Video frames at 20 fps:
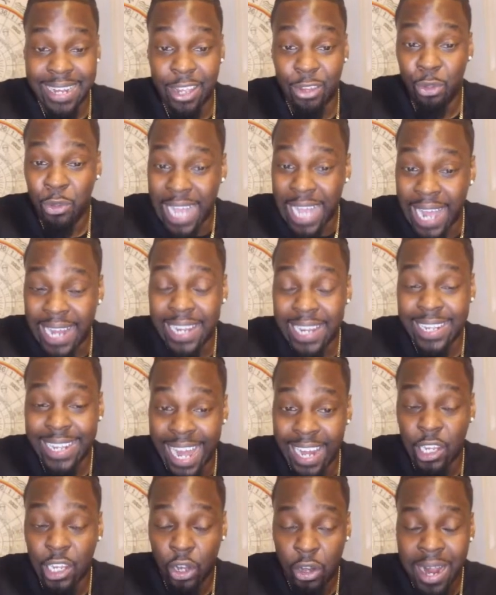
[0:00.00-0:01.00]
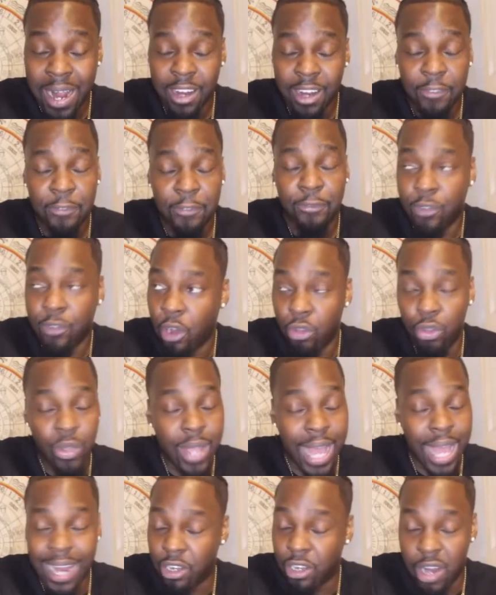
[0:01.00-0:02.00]
You kind of got to learn how to flow. You
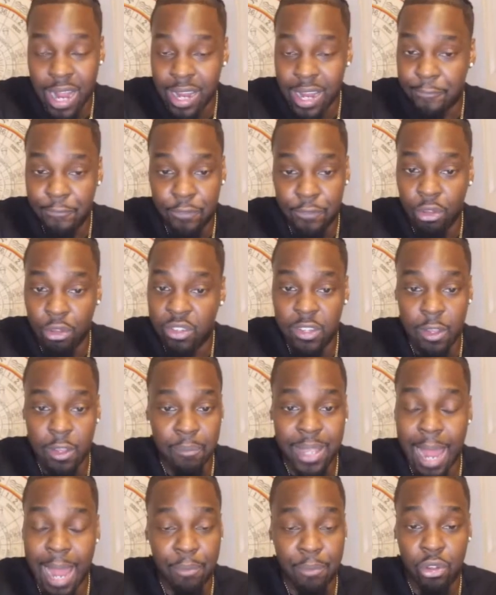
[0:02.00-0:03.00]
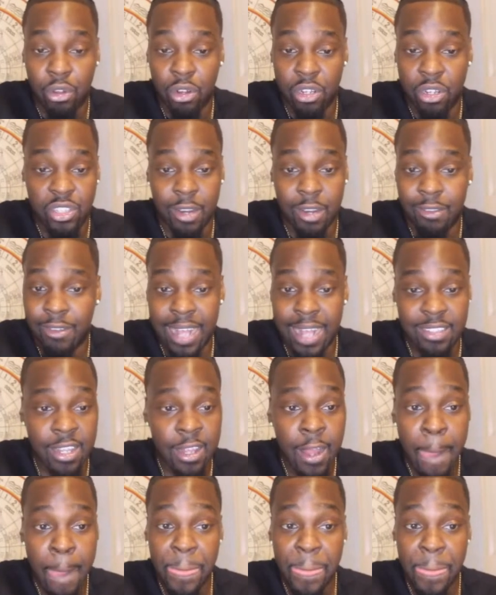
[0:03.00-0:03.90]
got to learn how to flow some Capricorn Sun Rising,